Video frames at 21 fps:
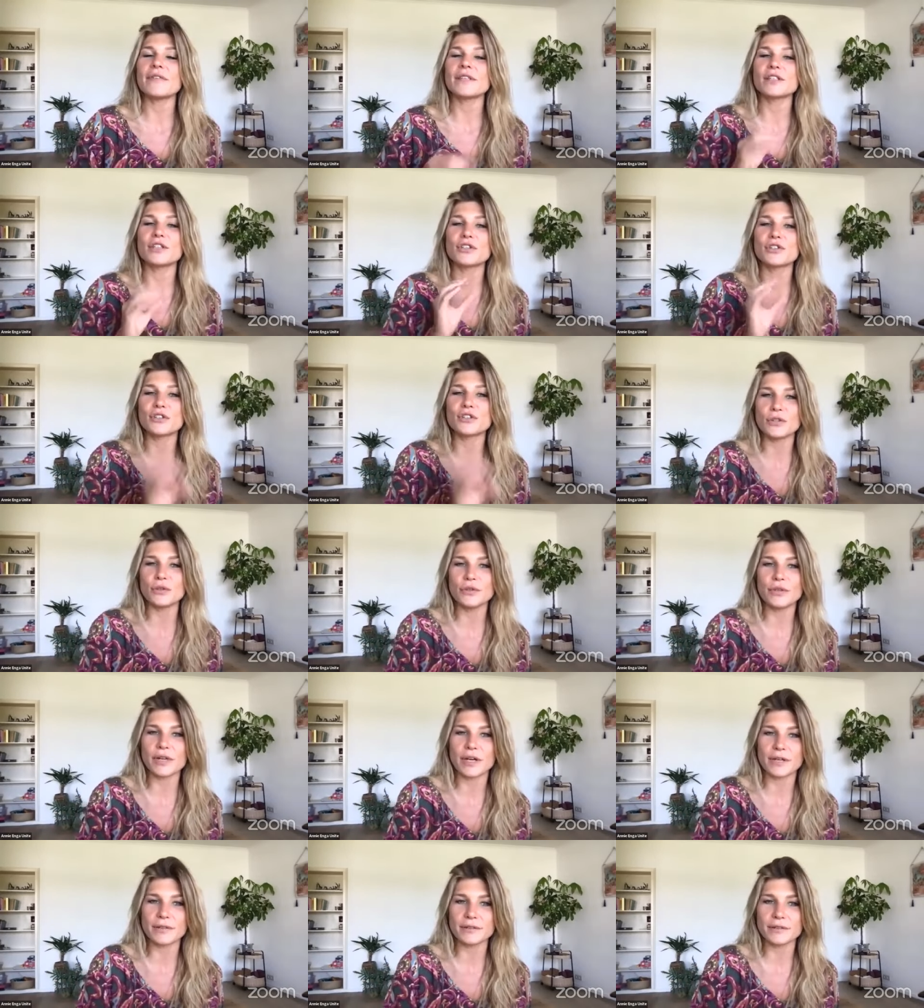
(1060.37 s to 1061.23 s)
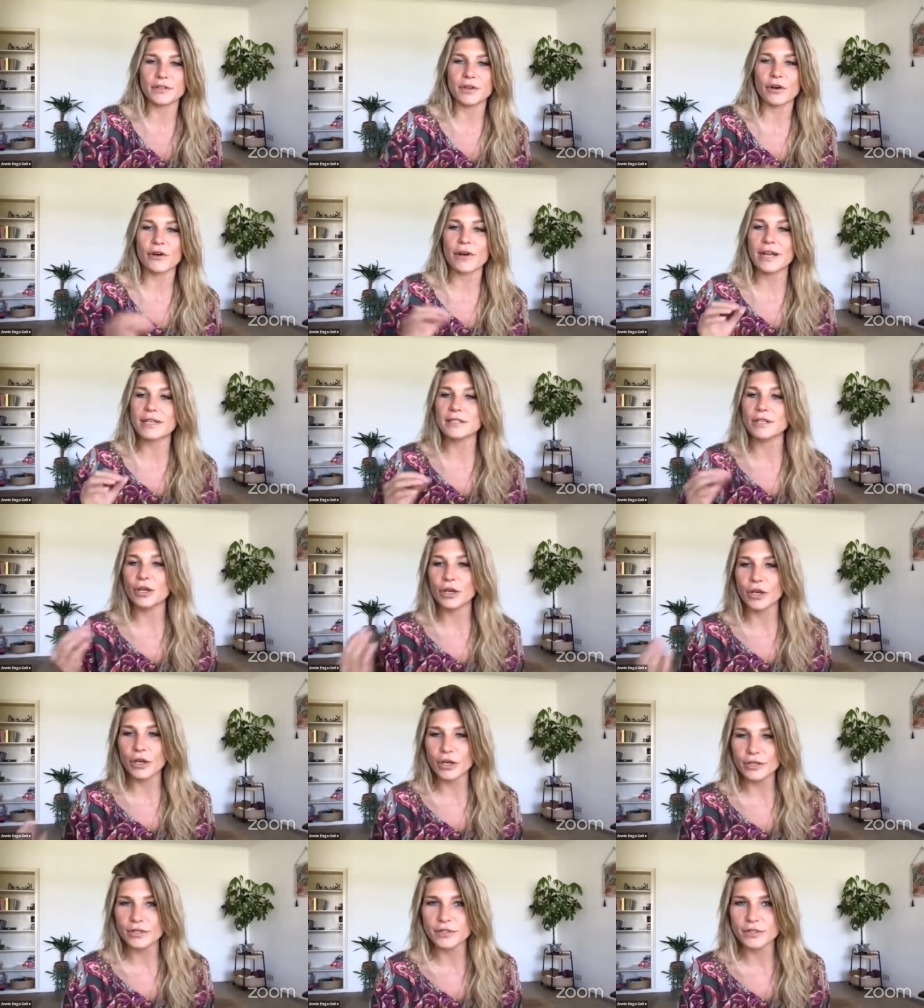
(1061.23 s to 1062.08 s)
as a student or as a
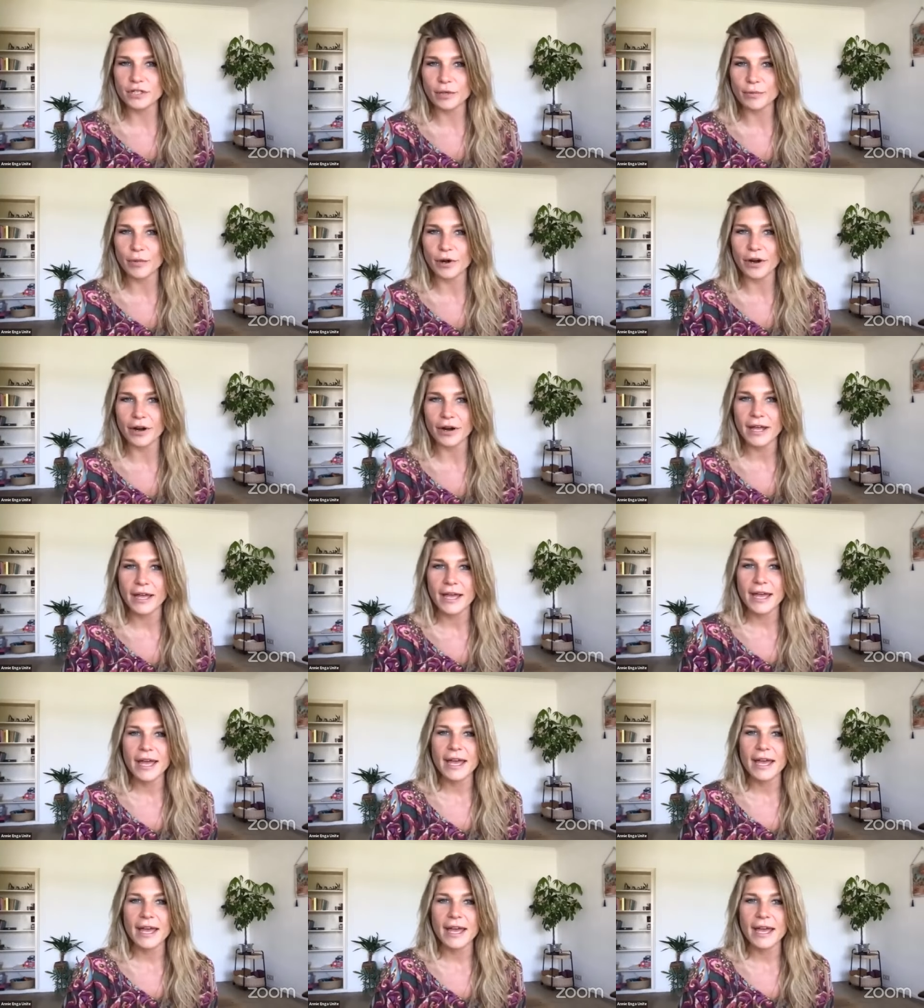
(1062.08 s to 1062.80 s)
customer